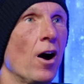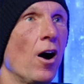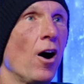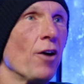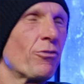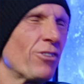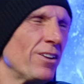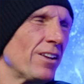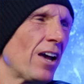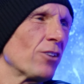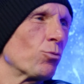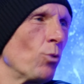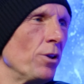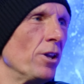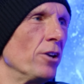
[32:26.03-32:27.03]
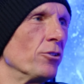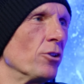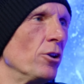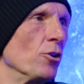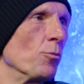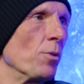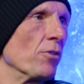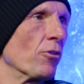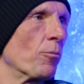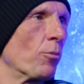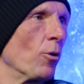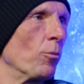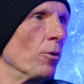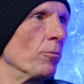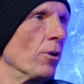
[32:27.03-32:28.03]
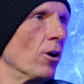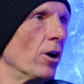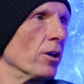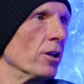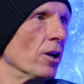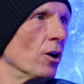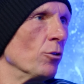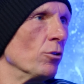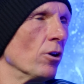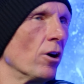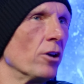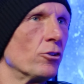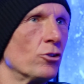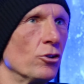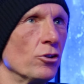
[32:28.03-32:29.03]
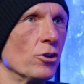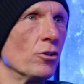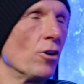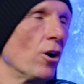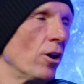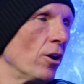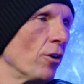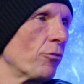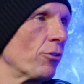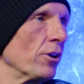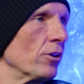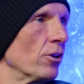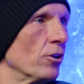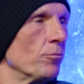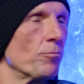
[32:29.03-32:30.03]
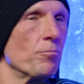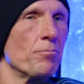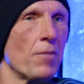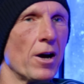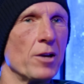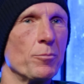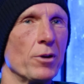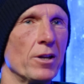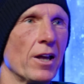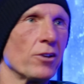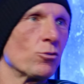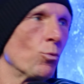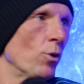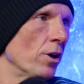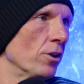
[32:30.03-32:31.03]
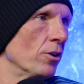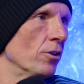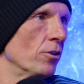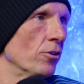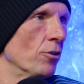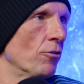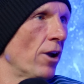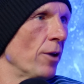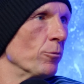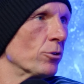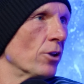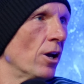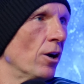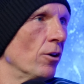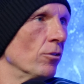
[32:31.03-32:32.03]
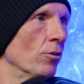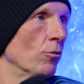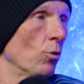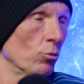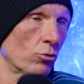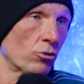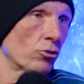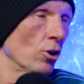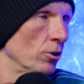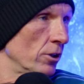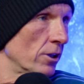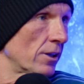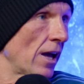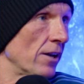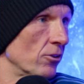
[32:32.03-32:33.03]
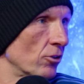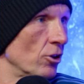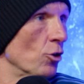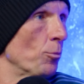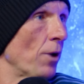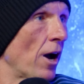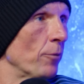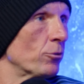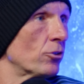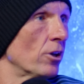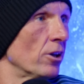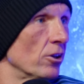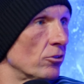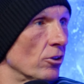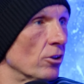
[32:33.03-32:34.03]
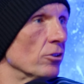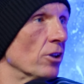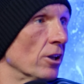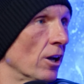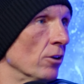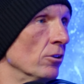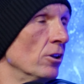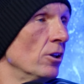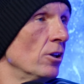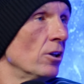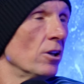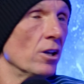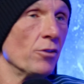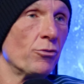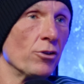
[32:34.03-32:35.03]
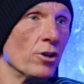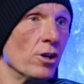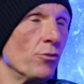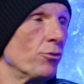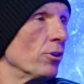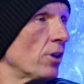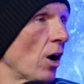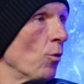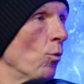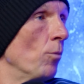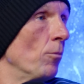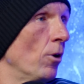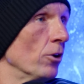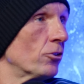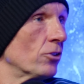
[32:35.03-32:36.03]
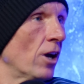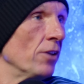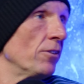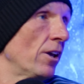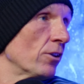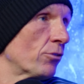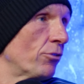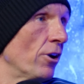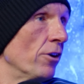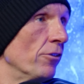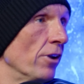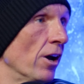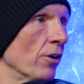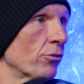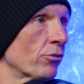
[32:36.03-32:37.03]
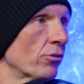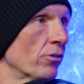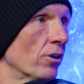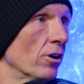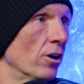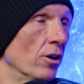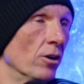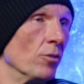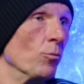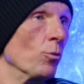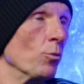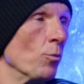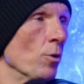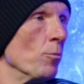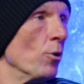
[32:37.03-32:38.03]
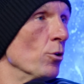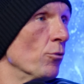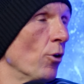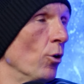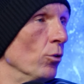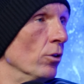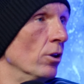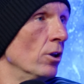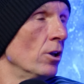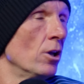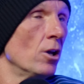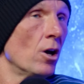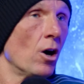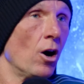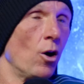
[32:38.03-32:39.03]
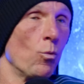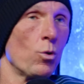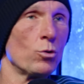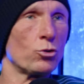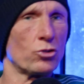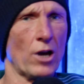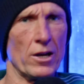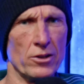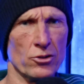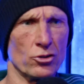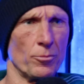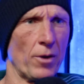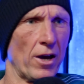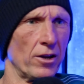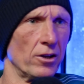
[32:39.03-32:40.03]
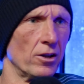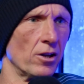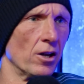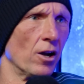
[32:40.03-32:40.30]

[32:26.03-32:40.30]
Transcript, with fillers: I think that's when there's a little bit of a problem, like you know, like you, you, and I think that maybe that's where the the Ramsdale, well, certainly the dad is a little bit upset. Is that you know, if you if you don't want my son, that's fair enough. Um, when we move on, I will say this about it.